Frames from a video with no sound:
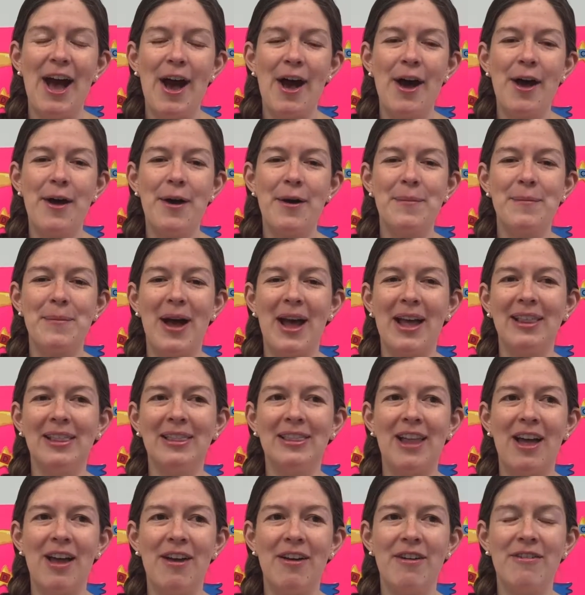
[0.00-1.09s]
Um, I
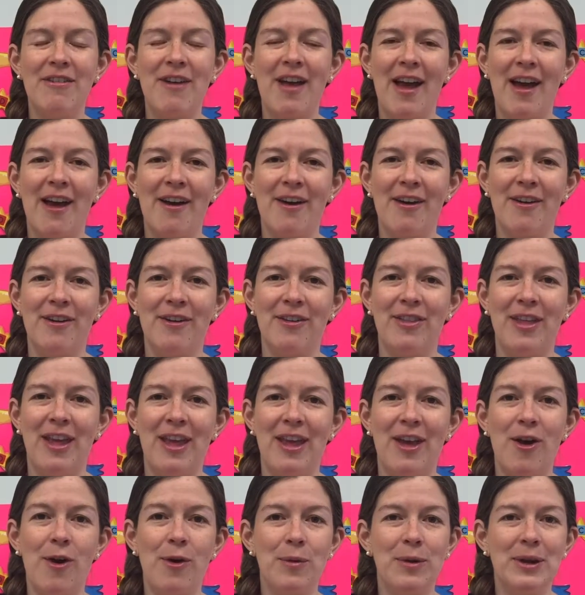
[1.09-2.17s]
love how
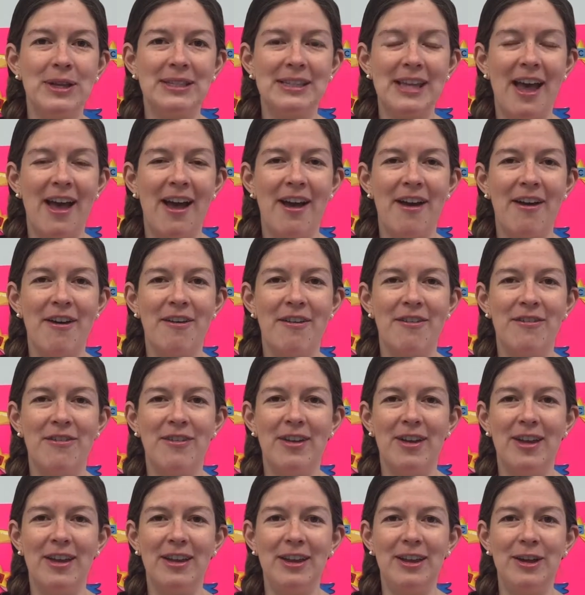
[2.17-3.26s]
they always have,
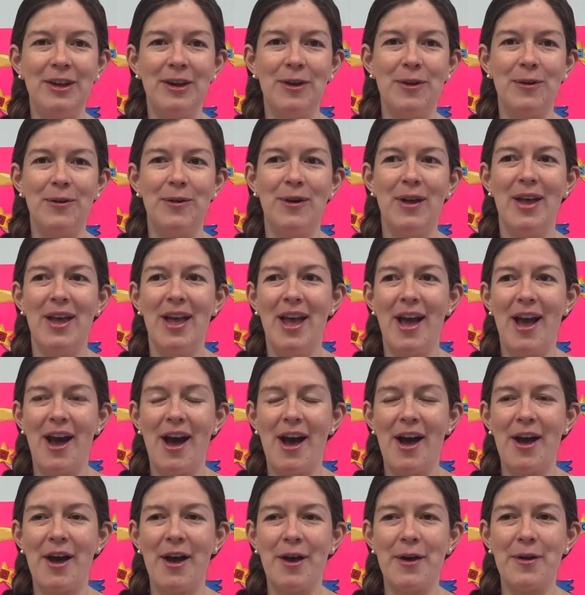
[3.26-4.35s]
you know,
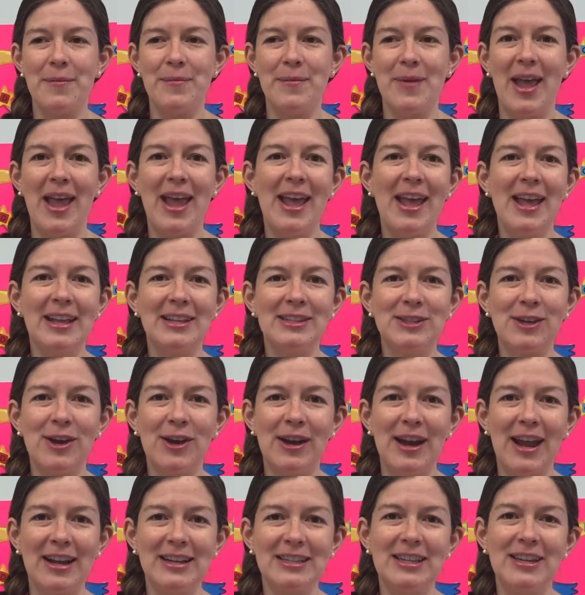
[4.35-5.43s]
um,
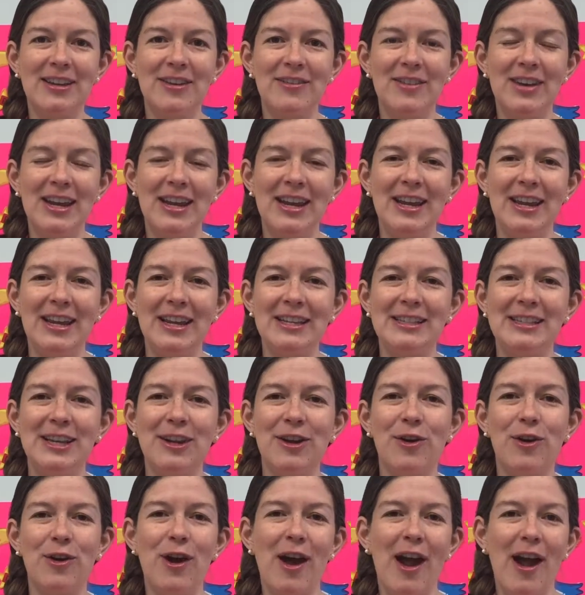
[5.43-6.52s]
hands-on activities
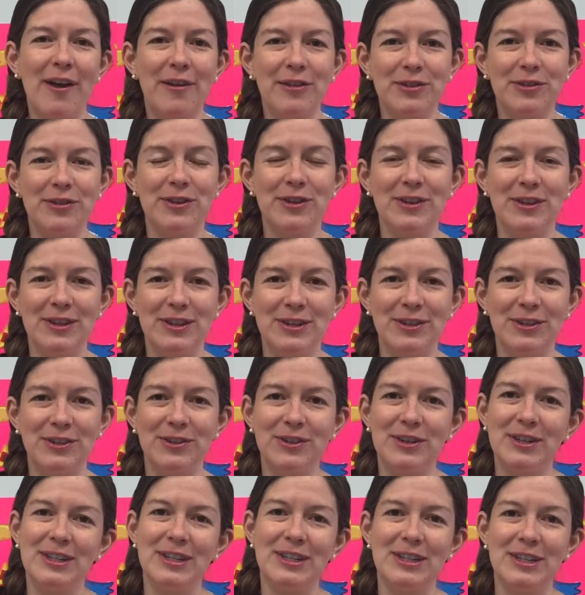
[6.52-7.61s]
and crafts for the
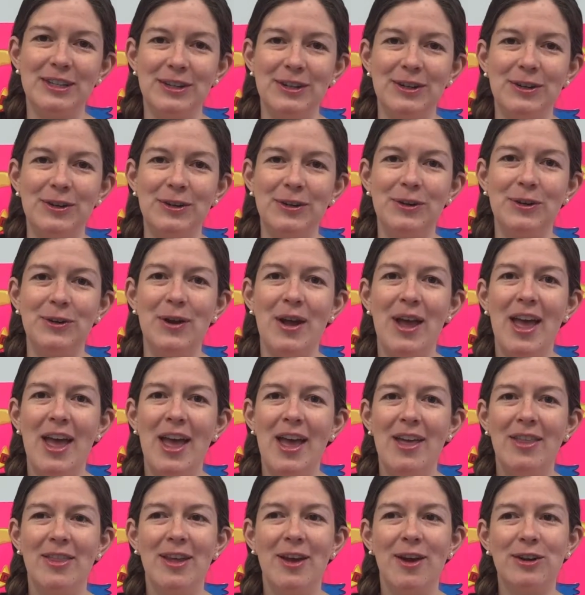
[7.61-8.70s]
children to do.
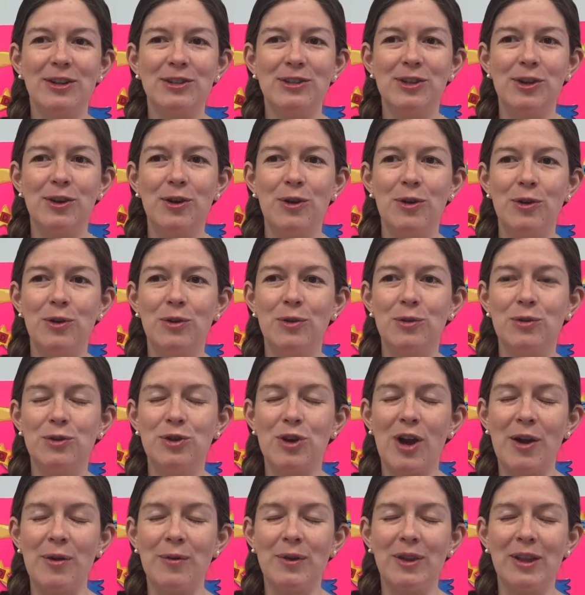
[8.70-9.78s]
They also
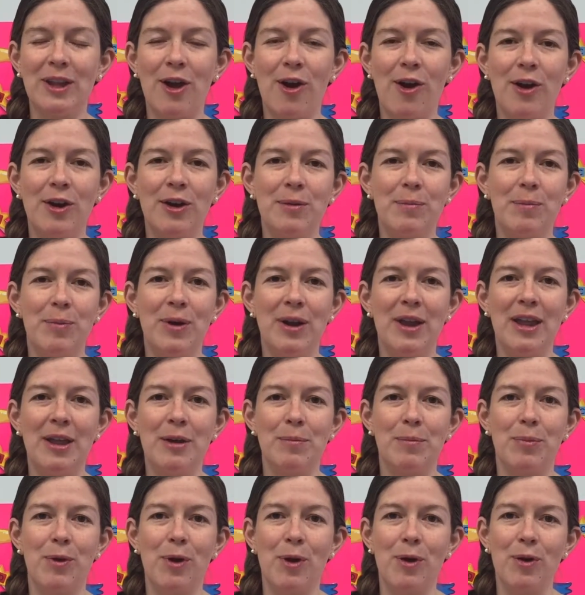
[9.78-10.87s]
try really hard to bring
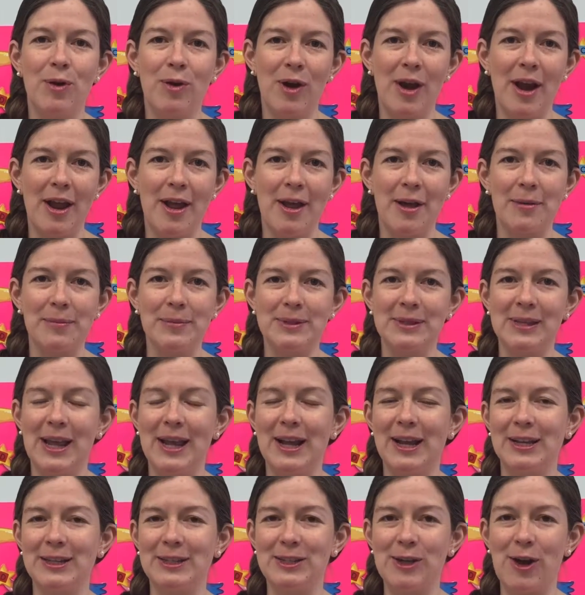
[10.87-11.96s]
in programs
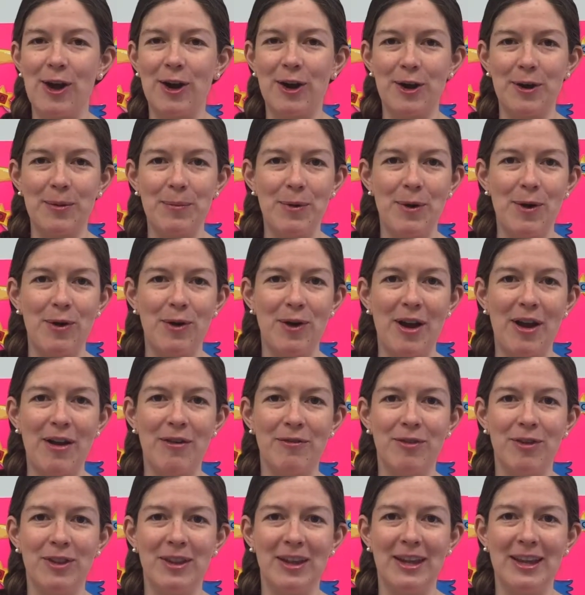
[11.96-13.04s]
like a soccer
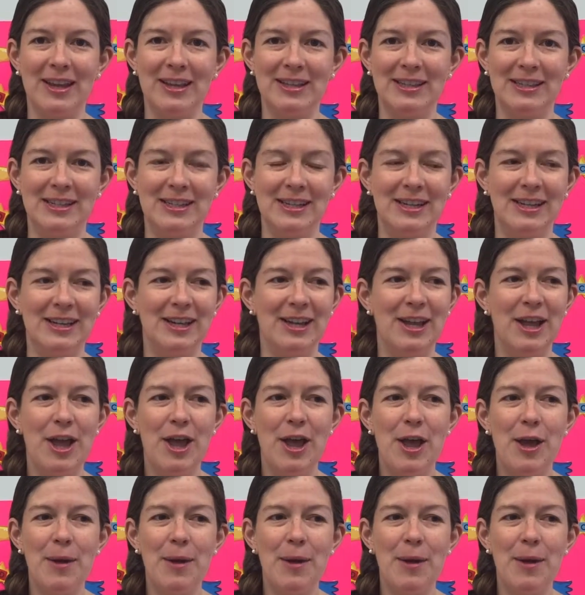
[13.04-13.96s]
program for the kids to